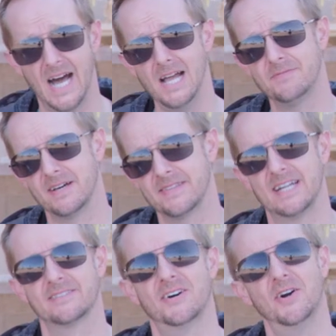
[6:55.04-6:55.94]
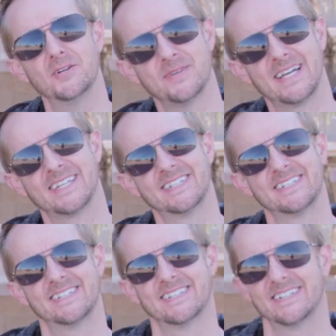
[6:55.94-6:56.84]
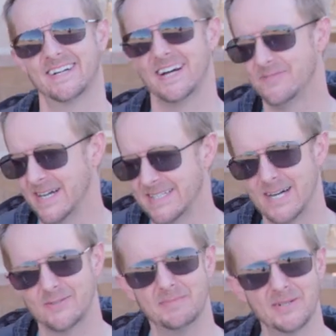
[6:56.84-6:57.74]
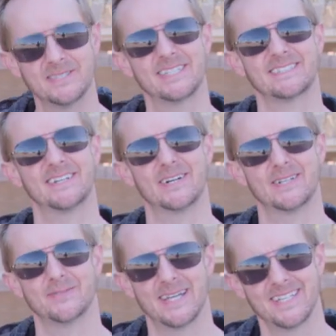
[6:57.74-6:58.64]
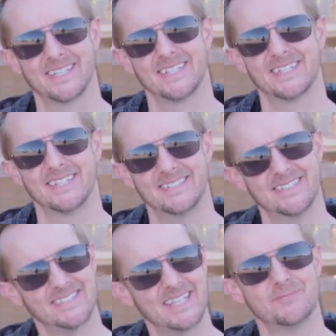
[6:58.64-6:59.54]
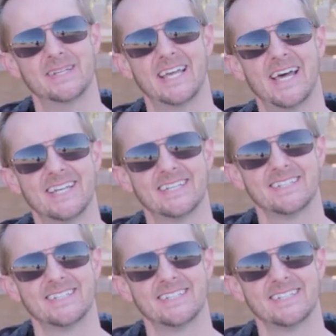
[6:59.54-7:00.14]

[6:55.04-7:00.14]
I found that out the hard way. I find out most things the hard way. Just ask my dad.